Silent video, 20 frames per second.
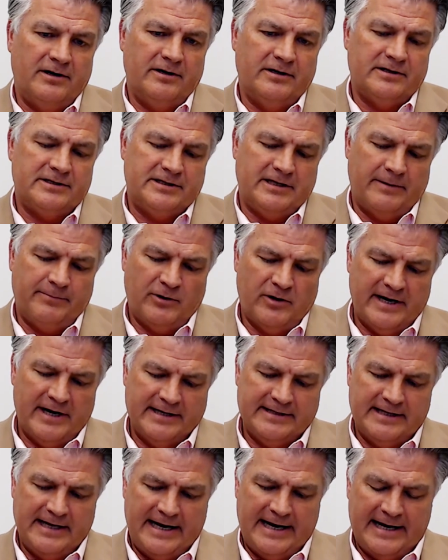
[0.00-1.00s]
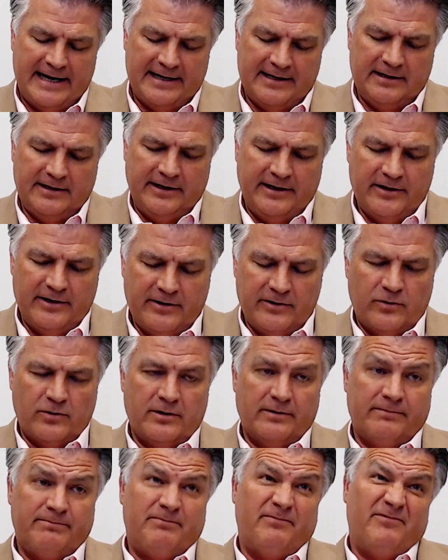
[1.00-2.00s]
to summarize that, you know,
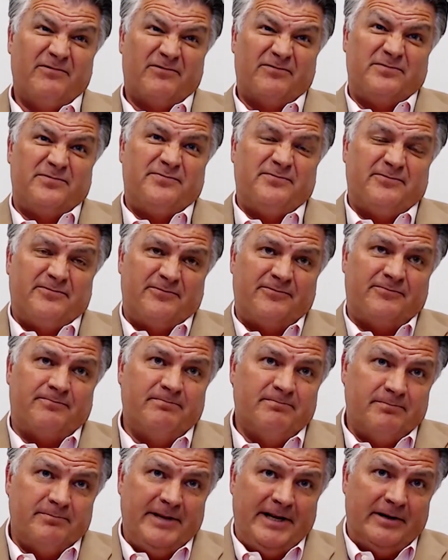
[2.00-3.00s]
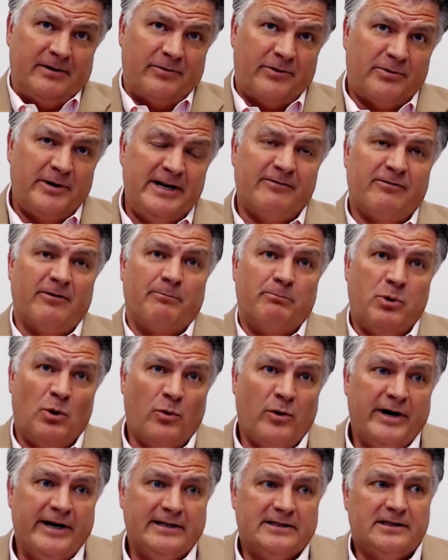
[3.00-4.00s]
or you know three different
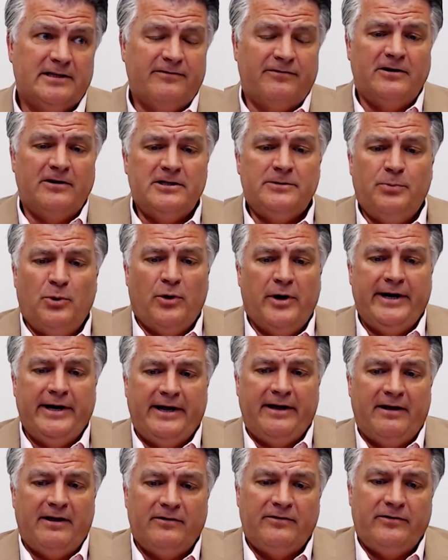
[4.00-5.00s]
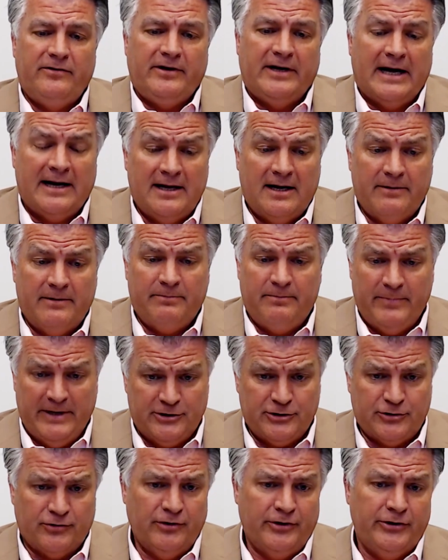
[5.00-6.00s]
points the first point is you got to be
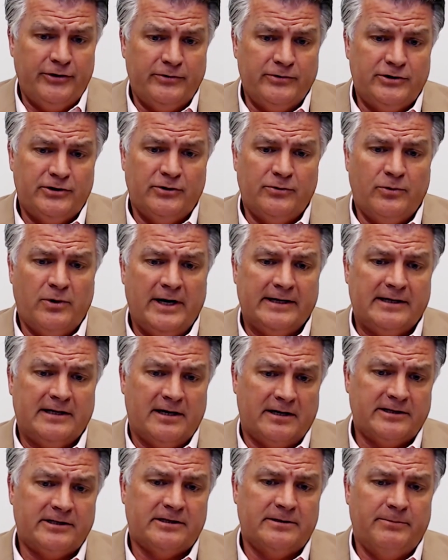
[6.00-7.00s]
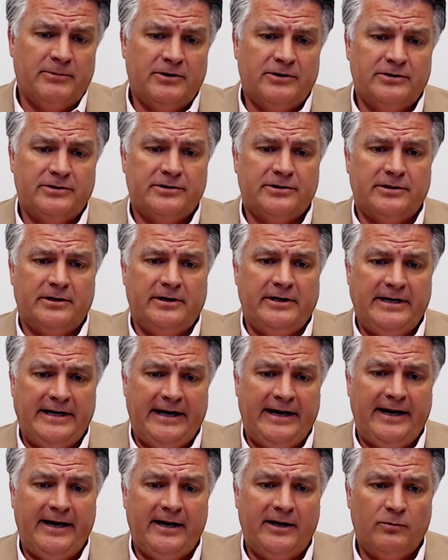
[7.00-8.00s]
true to what customers
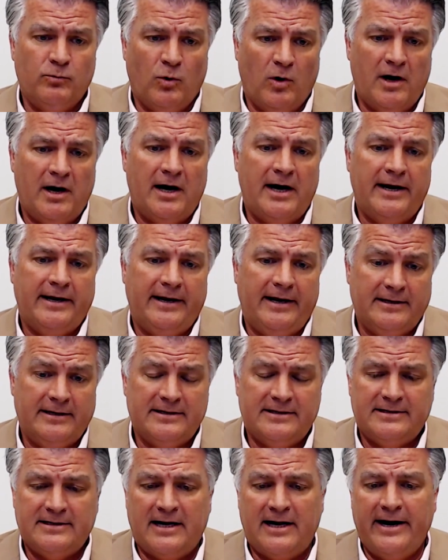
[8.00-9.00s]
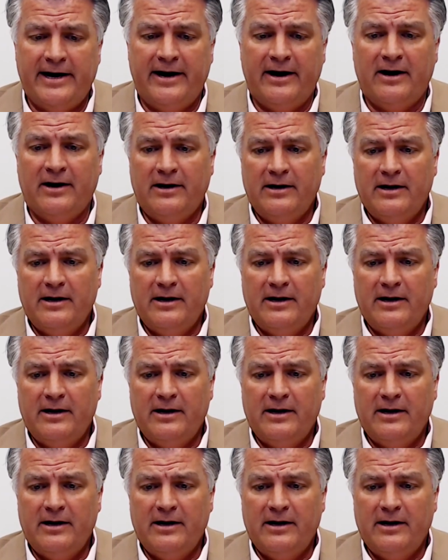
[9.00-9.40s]
need want and desire